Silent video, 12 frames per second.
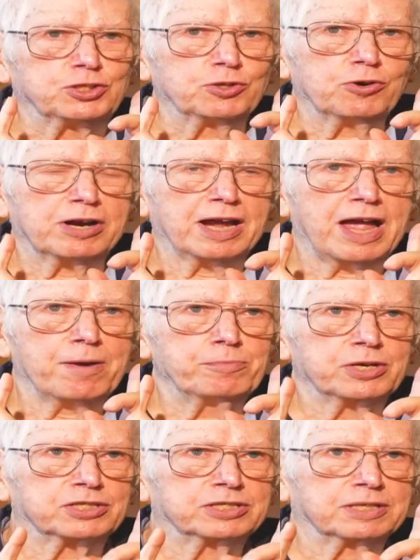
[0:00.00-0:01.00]
sure how
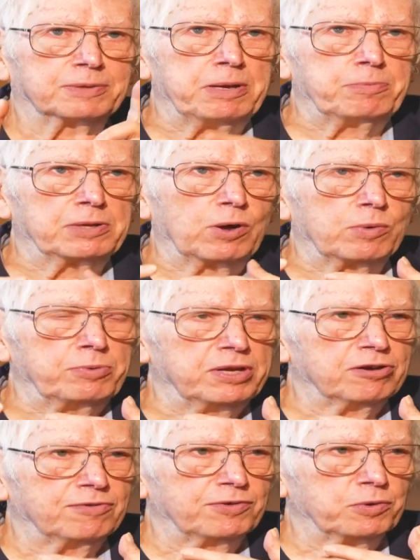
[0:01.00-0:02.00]
much the people I would be
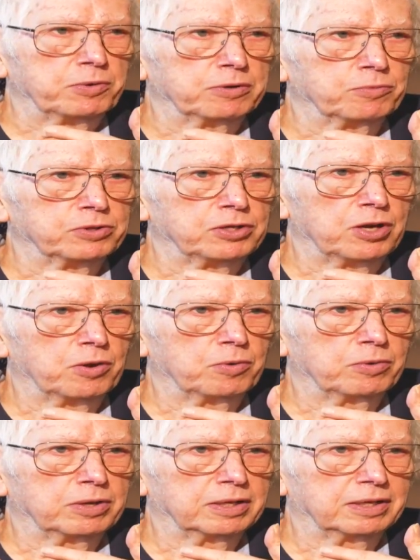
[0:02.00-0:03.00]
interviewing would
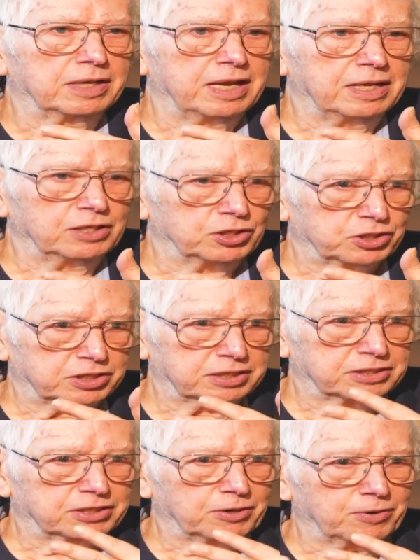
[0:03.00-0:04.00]
know English.
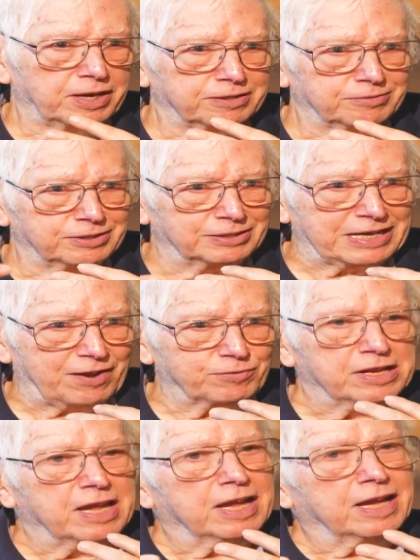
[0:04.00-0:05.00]
So
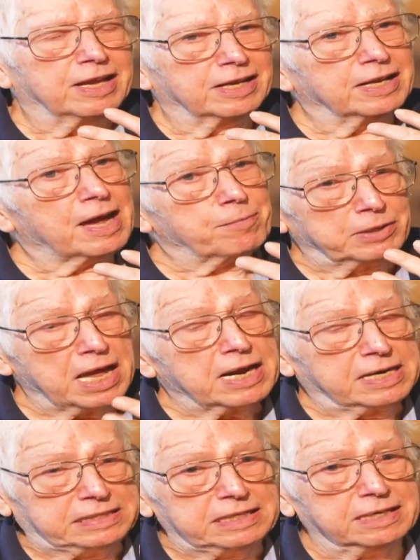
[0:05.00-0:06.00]
I'm glad
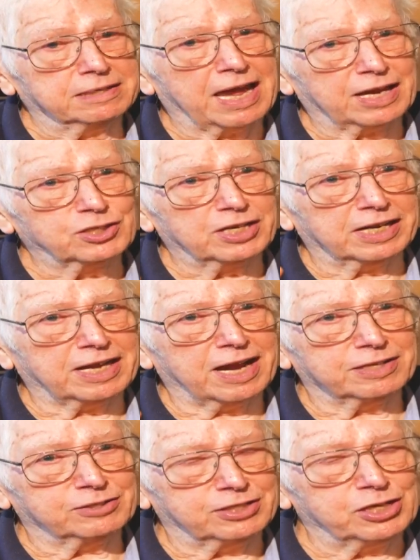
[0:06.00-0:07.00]
I did. Actually,
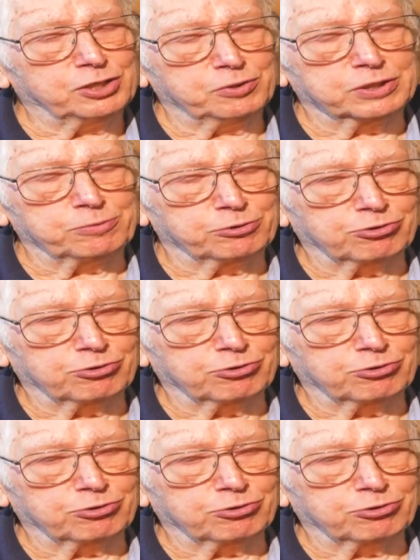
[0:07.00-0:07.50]
I did use some